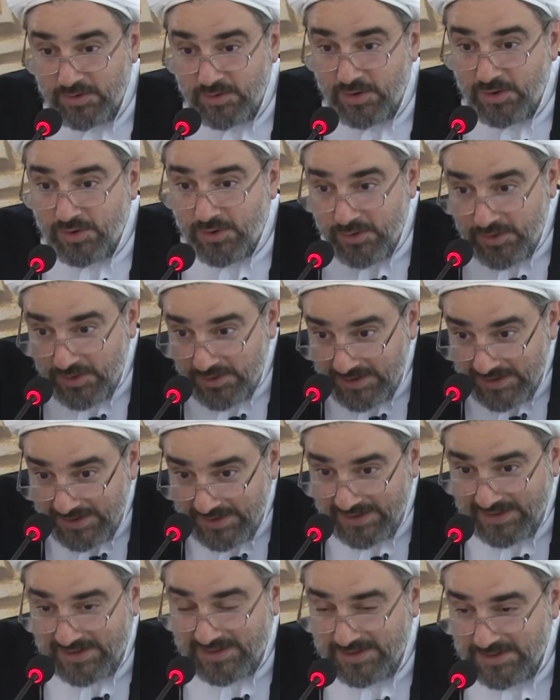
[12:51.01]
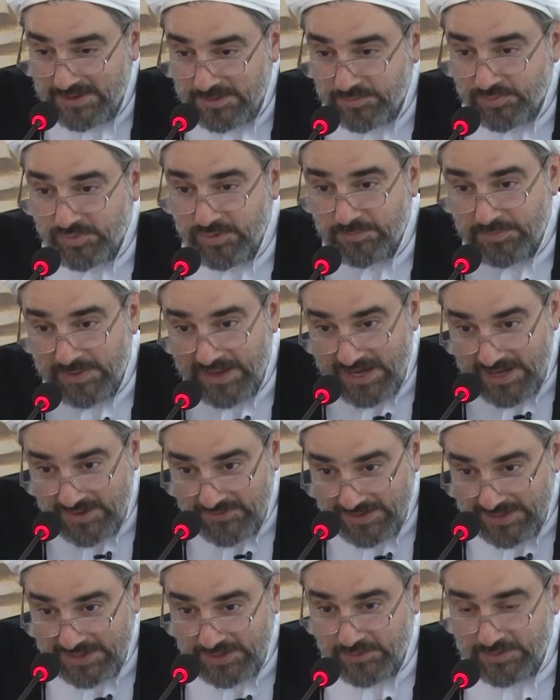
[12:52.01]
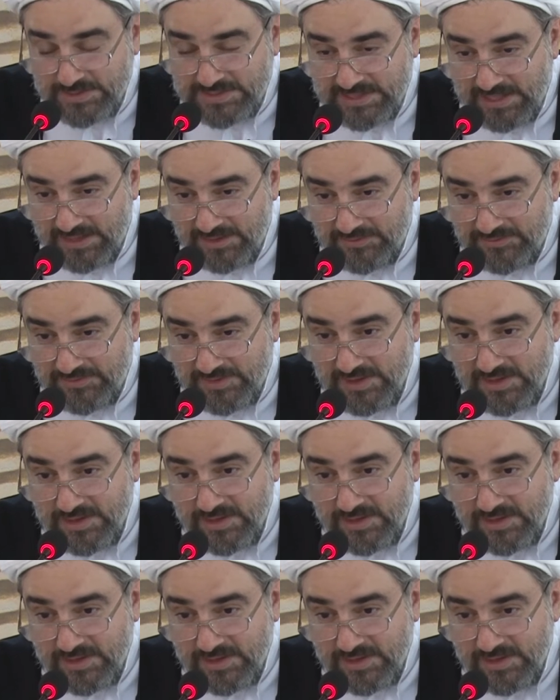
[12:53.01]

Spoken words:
learning, preparing yourself